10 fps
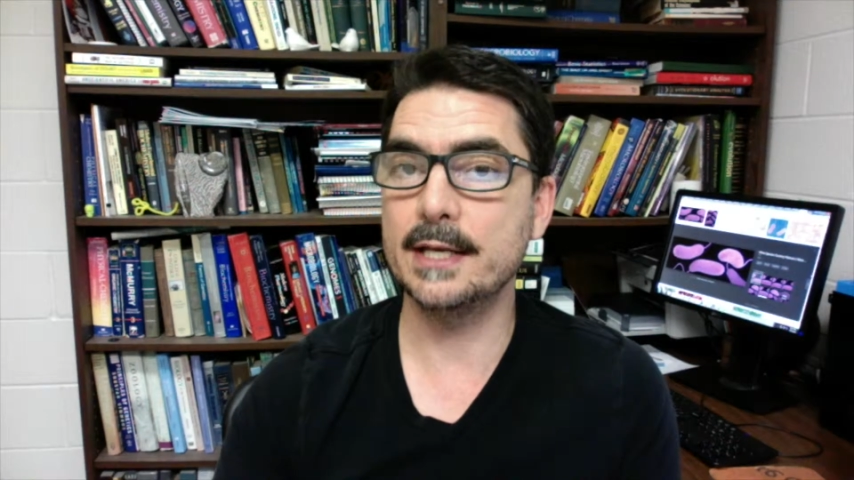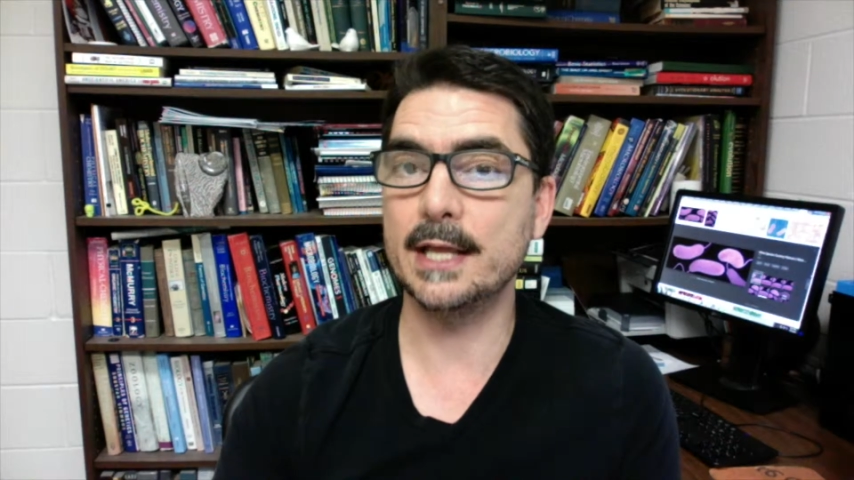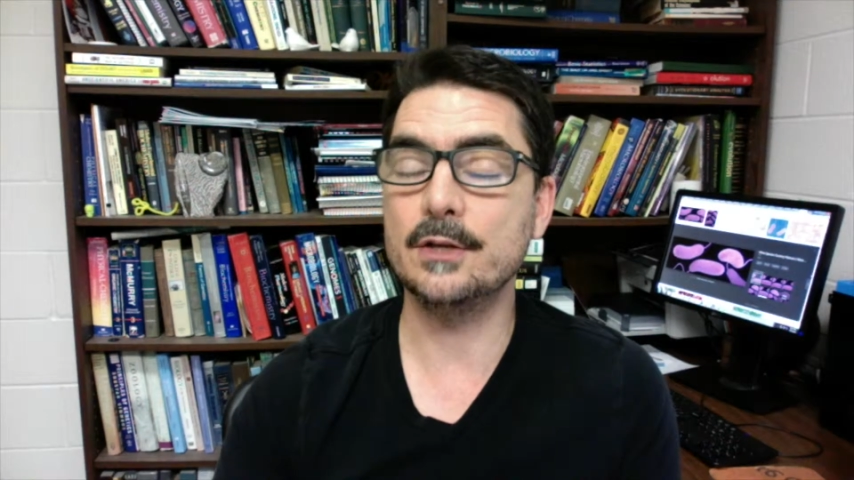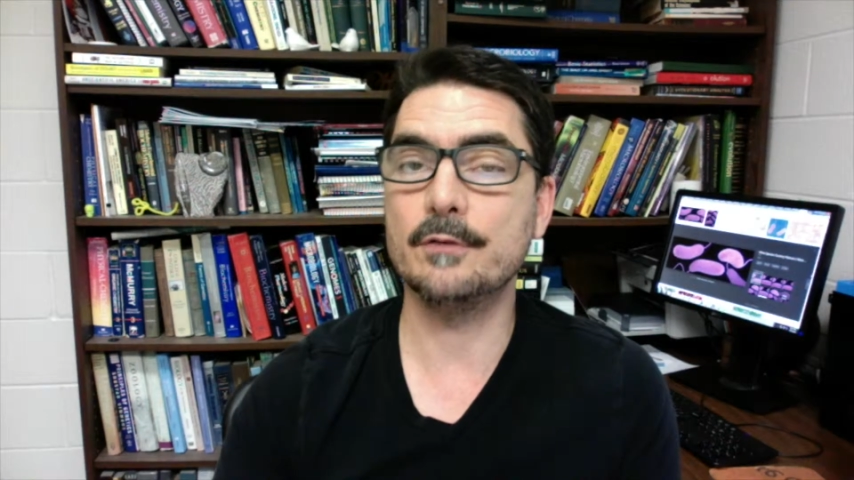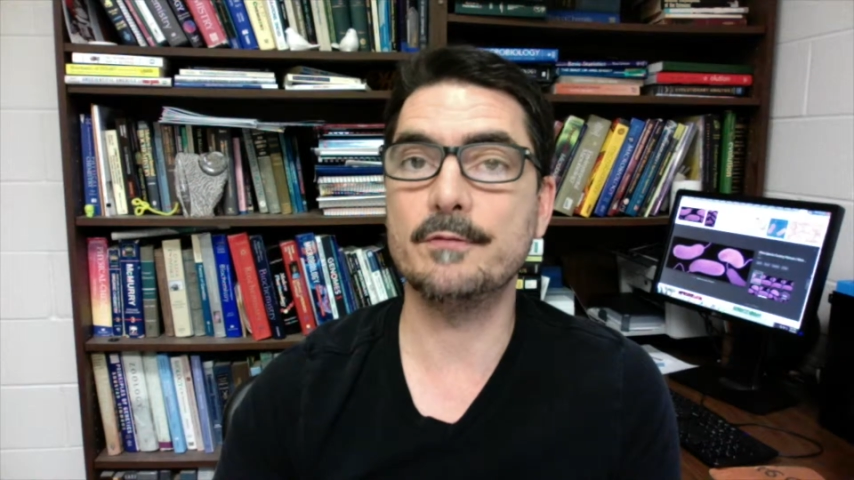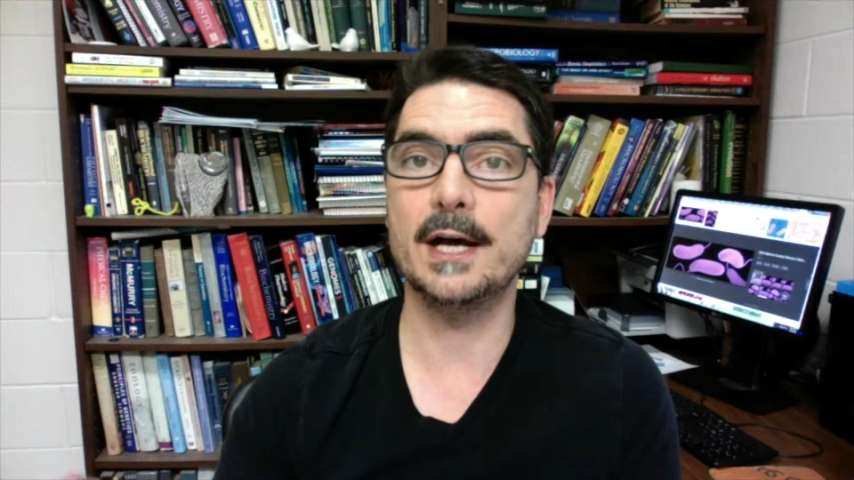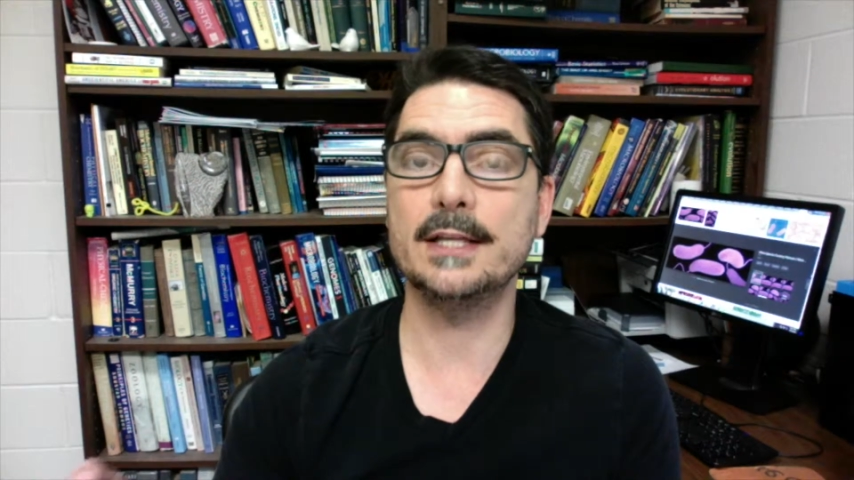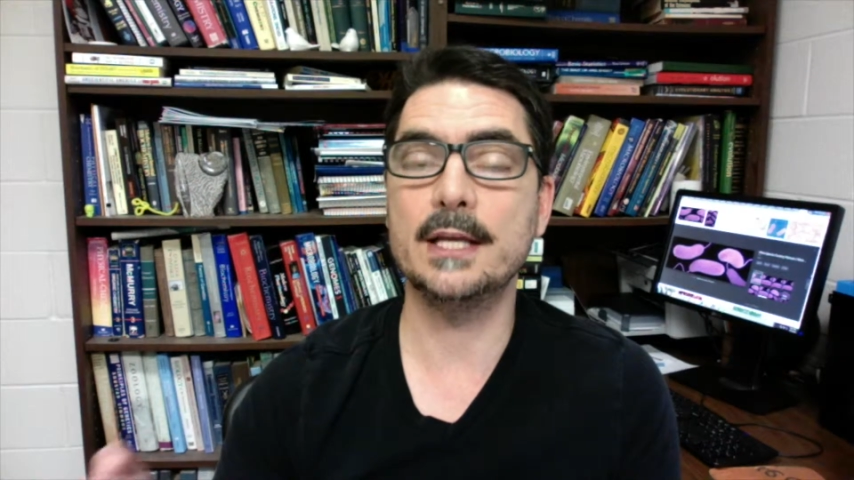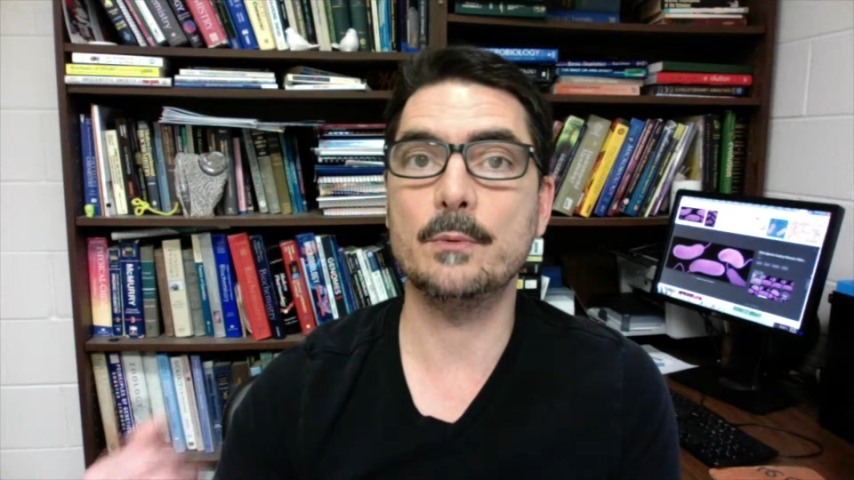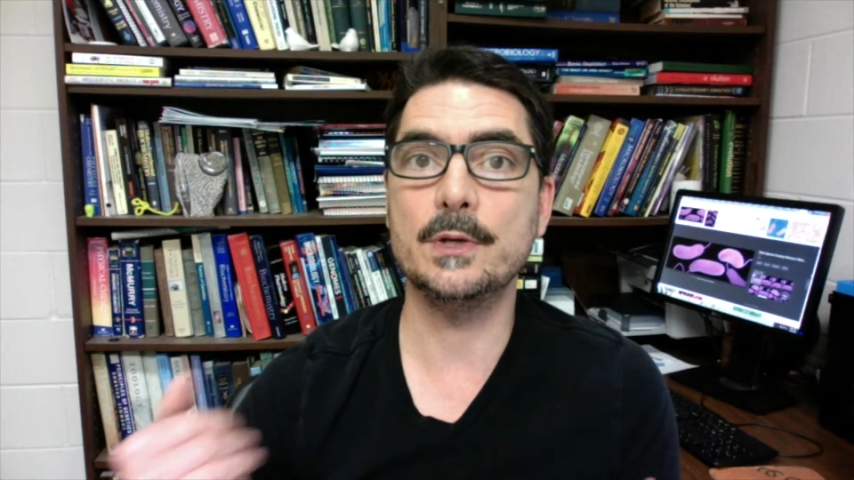and you'll find
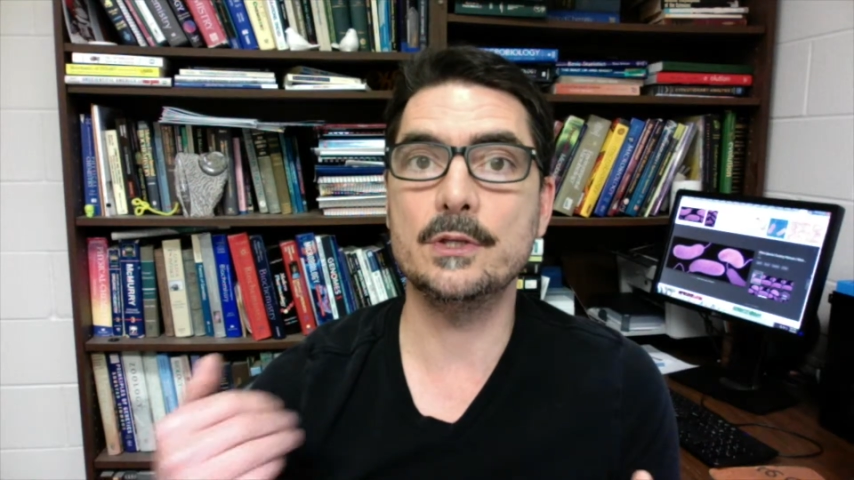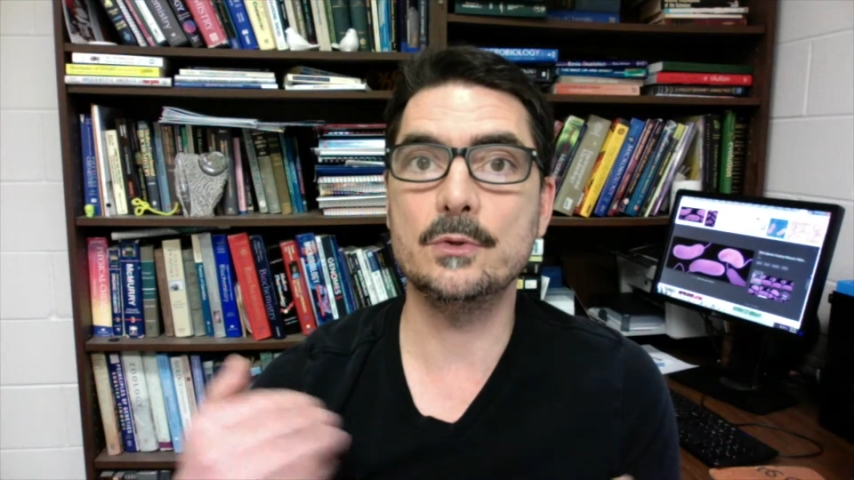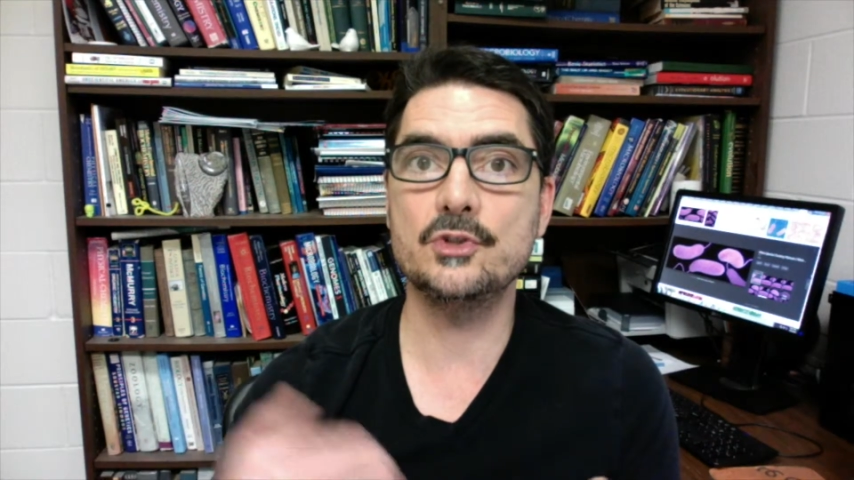that when you